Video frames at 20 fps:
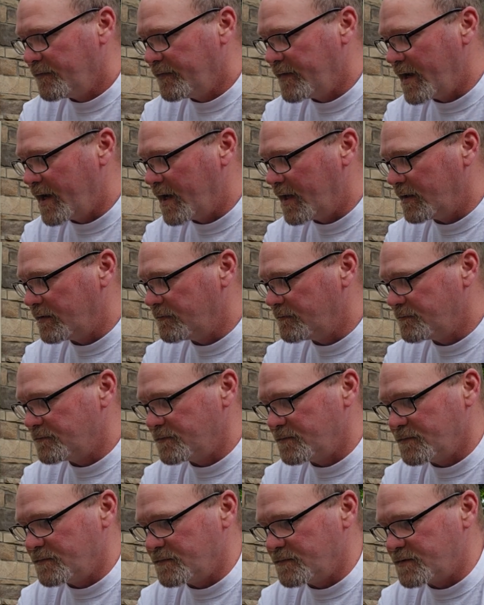that
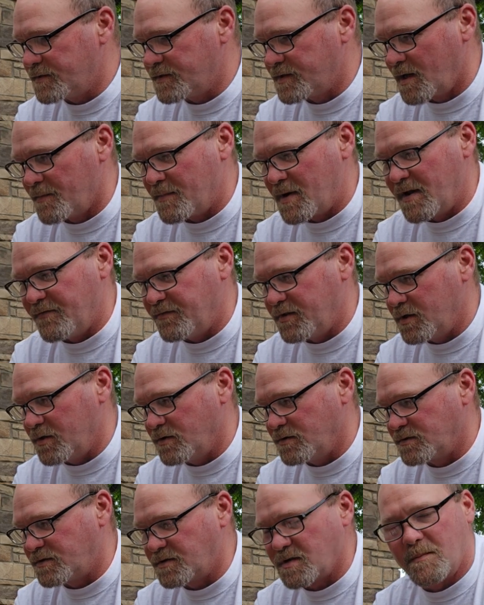some I've
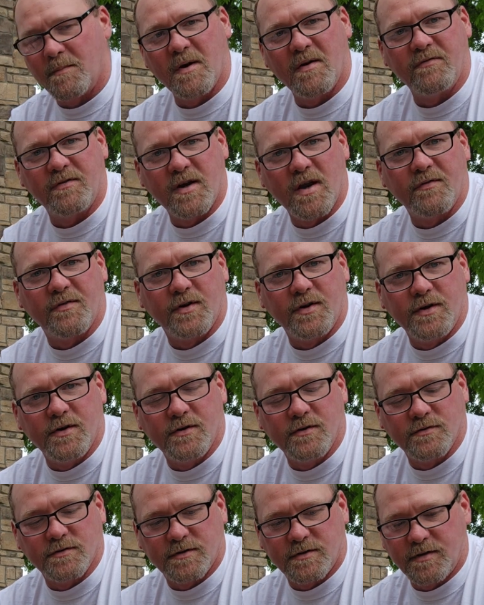used, some I've never
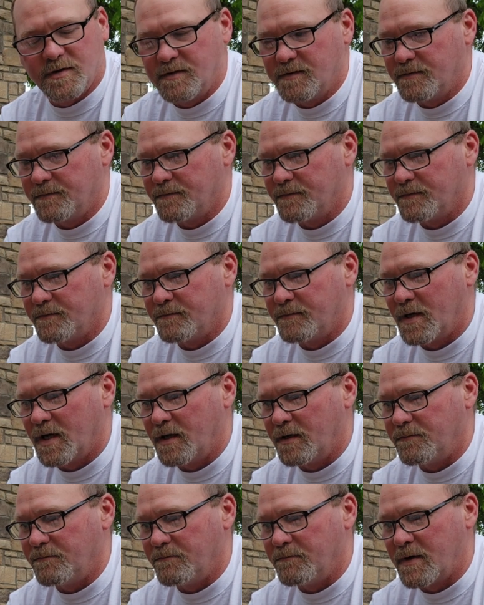used.
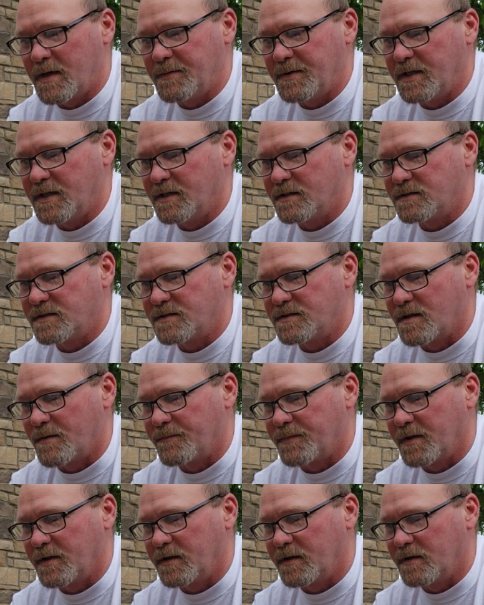But maybe it's
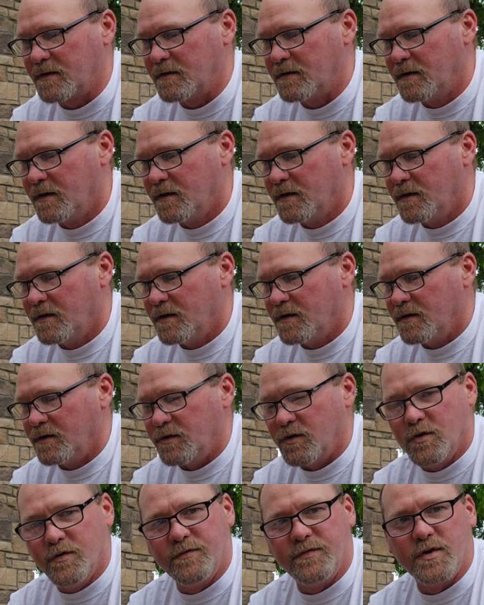something
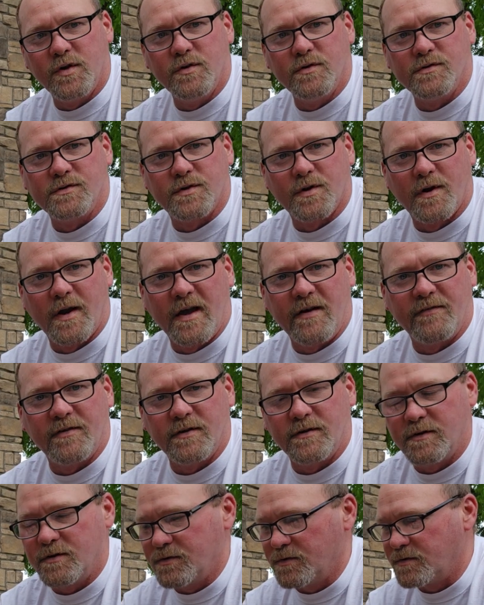you've used or
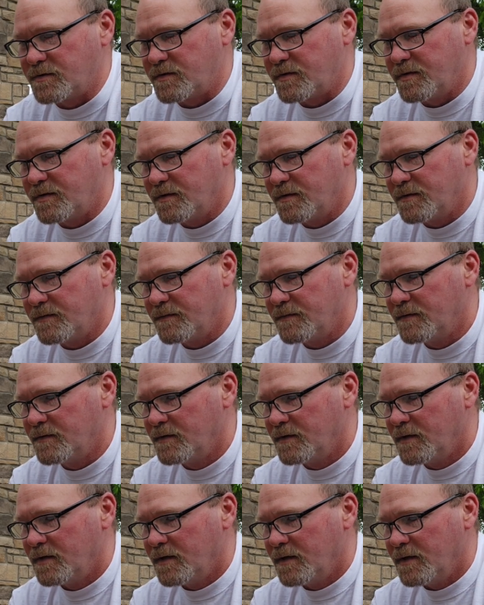haven't used
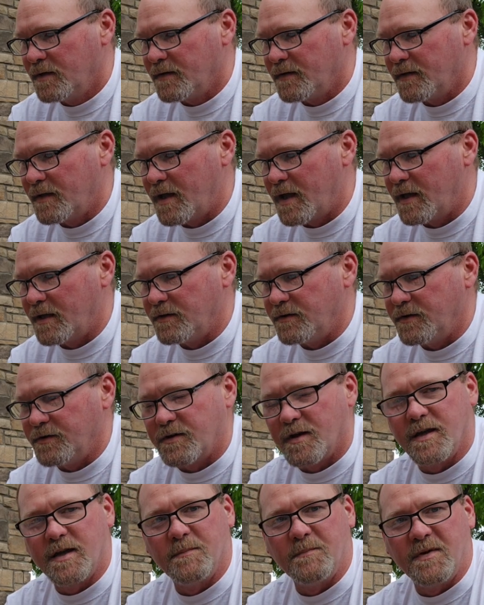that you
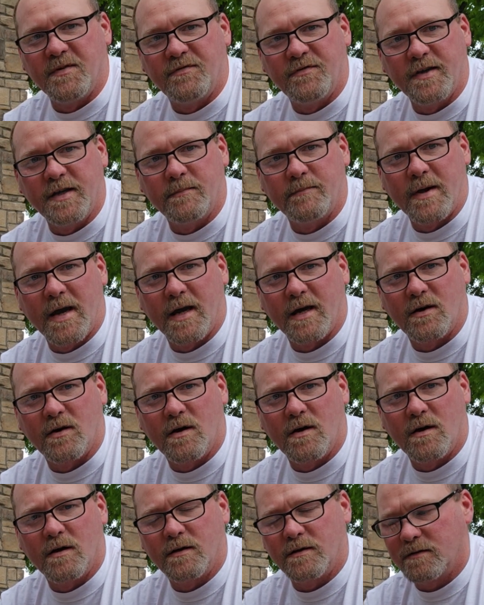could give me feedback
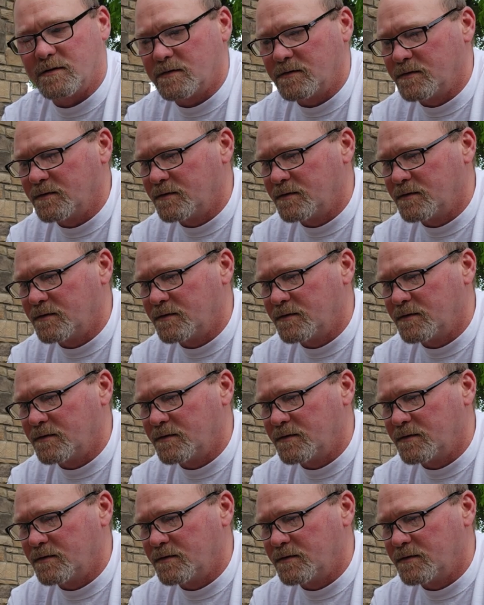on.